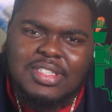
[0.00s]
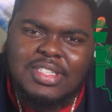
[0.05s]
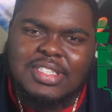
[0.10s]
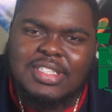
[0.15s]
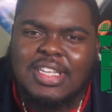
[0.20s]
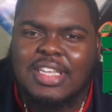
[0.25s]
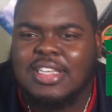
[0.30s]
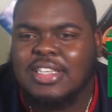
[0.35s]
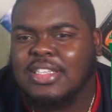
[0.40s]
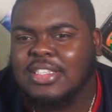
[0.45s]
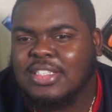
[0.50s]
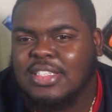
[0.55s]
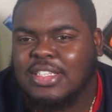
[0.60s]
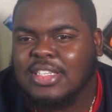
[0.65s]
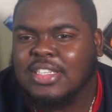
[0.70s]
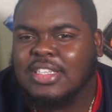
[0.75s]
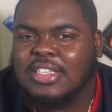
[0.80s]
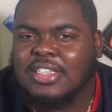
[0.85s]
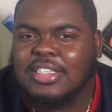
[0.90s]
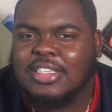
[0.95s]
He said,
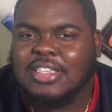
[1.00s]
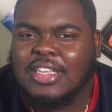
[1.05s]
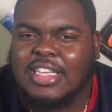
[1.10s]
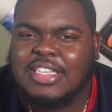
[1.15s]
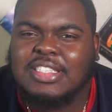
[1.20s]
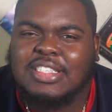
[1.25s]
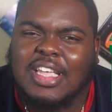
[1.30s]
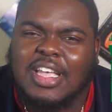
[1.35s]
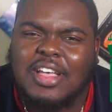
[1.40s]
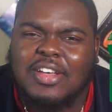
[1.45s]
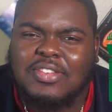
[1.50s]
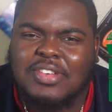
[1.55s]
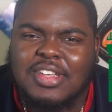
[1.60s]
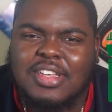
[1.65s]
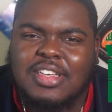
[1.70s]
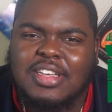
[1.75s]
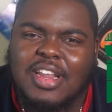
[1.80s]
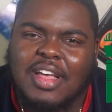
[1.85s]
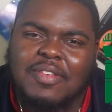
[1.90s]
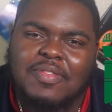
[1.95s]
shit, that sound
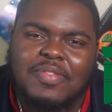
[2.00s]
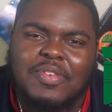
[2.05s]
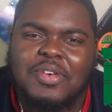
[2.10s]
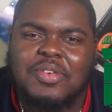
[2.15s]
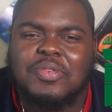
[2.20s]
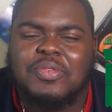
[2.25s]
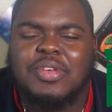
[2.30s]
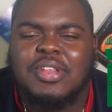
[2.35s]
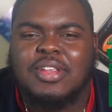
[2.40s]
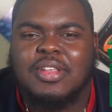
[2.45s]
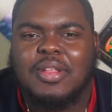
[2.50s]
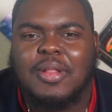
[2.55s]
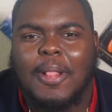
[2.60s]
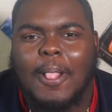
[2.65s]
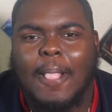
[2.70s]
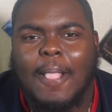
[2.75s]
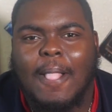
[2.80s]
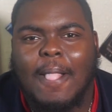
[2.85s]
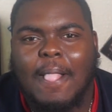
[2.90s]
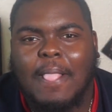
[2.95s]
good, I fuck with it.
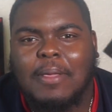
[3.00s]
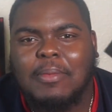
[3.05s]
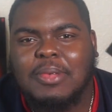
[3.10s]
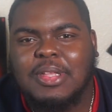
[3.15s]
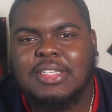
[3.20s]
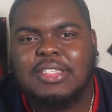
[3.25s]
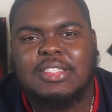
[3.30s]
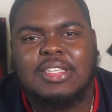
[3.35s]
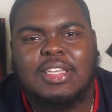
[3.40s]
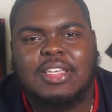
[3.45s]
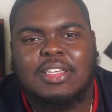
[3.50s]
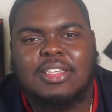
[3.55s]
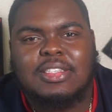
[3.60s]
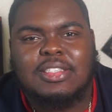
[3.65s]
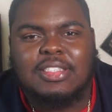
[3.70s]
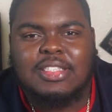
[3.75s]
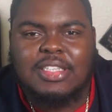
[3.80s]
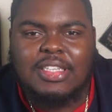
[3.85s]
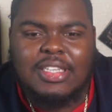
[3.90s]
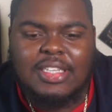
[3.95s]
But he said,
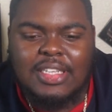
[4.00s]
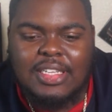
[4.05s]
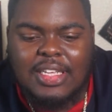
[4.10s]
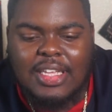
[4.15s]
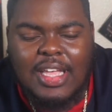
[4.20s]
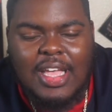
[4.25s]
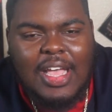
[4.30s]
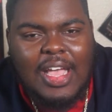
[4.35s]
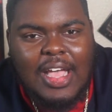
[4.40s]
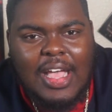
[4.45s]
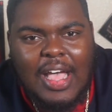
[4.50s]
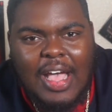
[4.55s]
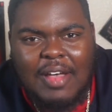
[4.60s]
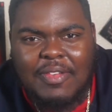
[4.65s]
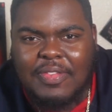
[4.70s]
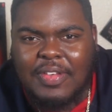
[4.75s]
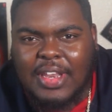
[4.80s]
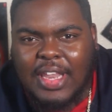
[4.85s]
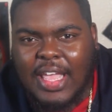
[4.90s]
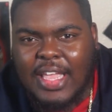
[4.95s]
shit, I
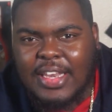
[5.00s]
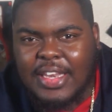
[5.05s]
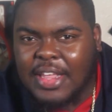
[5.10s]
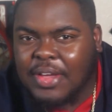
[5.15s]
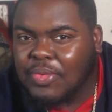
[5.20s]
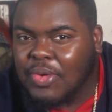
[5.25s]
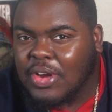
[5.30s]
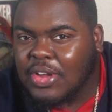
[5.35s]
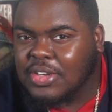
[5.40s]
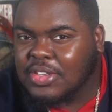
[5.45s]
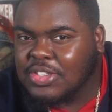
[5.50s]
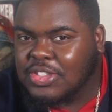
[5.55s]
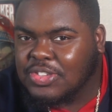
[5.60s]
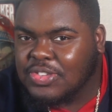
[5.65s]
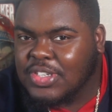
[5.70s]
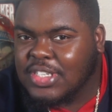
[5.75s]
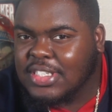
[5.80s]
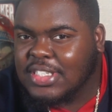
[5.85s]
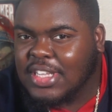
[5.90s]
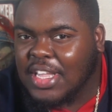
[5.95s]
feel like networking the
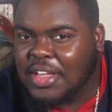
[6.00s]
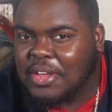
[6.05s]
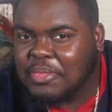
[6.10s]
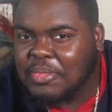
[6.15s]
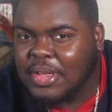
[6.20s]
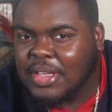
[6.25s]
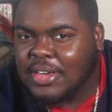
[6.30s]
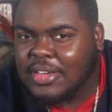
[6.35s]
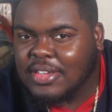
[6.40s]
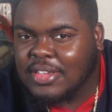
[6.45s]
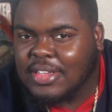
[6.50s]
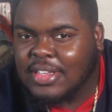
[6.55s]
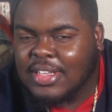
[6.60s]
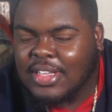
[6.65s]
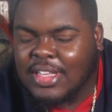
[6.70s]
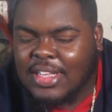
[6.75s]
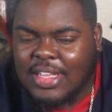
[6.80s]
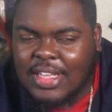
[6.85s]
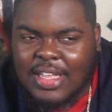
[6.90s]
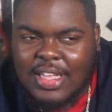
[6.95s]
streets sound better.
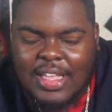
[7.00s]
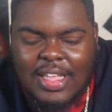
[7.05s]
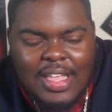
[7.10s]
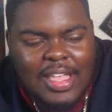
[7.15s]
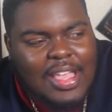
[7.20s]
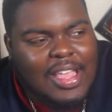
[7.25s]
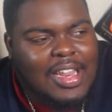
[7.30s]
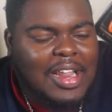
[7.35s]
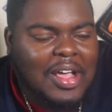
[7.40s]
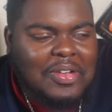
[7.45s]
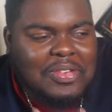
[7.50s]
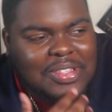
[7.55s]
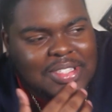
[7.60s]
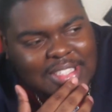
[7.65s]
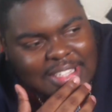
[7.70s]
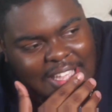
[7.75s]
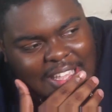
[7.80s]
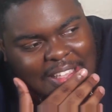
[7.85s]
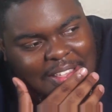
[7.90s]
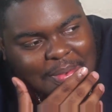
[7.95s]
And I was
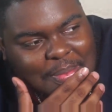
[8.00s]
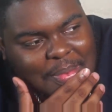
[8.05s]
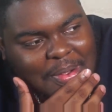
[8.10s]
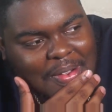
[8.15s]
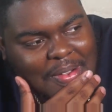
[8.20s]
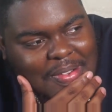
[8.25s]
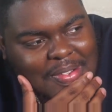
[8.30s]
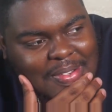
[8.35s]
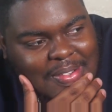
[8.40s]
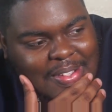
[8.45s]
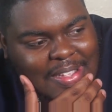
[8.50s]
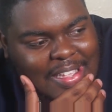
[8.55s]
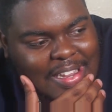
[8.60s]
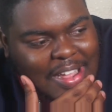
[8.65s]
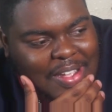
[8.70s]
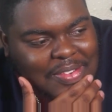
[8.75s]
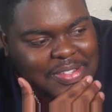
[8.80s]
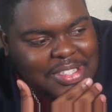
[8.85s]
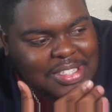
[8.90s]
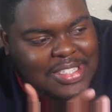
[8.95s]
thinking, bro, and
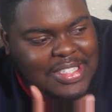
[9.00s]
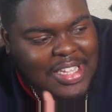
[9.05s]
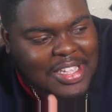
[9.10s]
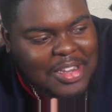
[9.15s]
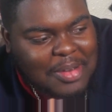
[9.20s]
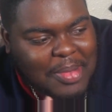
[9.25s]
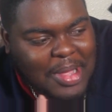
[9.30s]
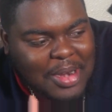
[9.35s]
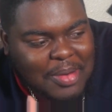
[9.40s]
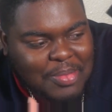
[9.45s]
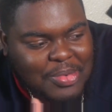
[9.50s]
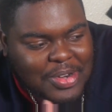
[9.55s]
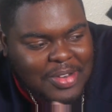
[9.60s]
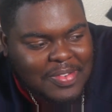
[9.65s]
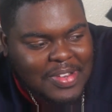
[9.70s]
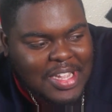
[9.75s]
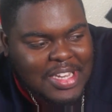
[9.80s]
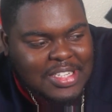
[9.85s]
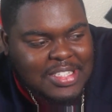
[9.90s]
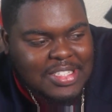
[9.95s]
I was just thinking about
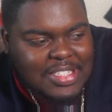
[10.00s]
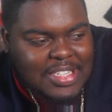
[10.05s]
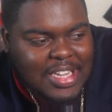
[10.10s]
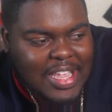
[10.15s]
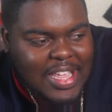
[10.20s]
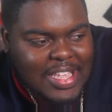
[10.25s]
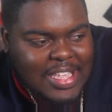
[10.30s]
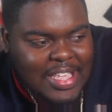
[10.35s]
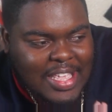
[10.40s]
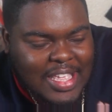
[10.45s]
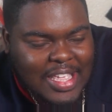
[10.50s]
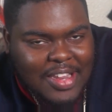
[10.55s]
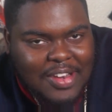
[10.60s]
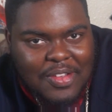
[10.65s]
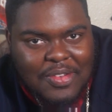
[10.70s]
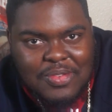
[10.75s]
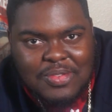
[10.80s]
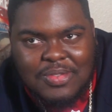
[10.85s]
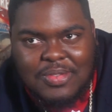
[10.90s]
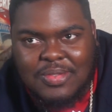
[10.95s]
abbreviations like
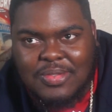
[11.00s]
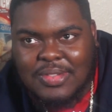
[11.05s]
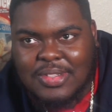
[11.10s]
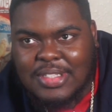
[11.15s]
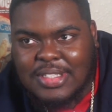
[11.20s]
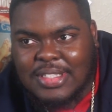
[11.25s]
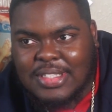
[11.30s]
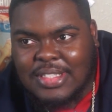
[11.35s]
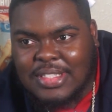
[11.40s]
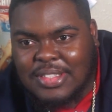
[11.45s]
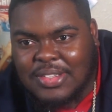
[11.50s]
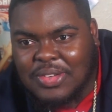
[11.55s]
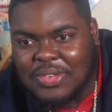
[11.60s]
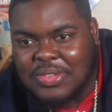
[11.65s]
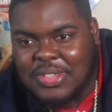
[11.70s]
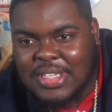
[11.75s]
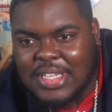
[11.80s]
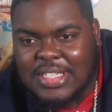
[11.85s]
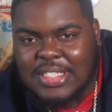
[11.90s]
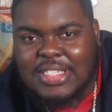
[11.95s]
NO, you know
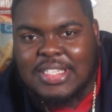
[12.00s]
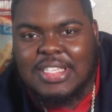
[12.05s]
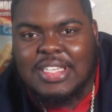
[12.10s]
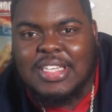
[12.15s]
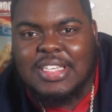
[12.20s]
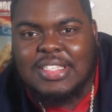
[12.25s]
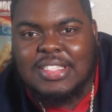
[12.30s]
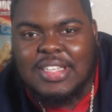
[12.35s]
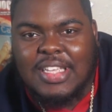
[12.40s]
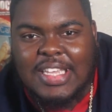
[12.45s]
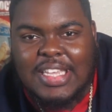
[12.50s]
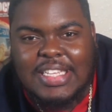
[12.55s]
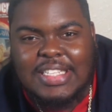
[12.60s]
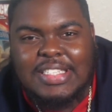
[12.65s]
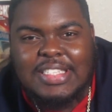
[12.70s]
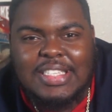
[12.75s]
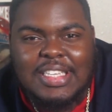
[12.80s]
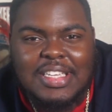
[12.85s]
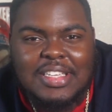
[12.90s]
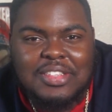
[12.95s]
what I'm saying, TS or
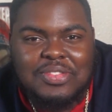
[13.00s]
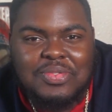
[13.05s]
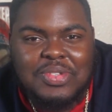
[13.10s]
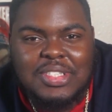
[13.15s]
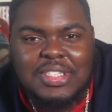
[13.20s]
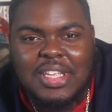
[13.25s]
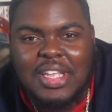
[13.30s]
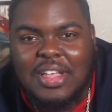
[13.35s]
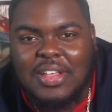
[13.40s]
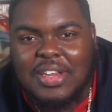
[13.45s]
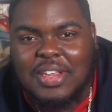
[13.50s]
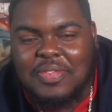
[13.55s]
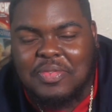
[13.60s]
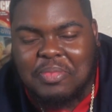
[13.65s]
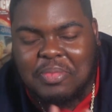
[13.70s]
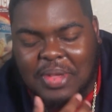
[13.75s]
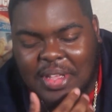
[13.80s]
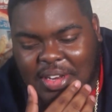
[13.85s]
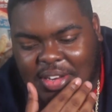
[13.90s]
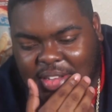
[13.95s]
NTS, which sound even
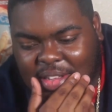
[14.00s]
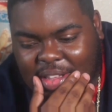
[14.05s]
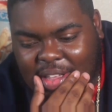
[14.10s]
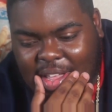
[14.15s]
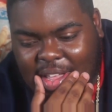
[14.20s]
better.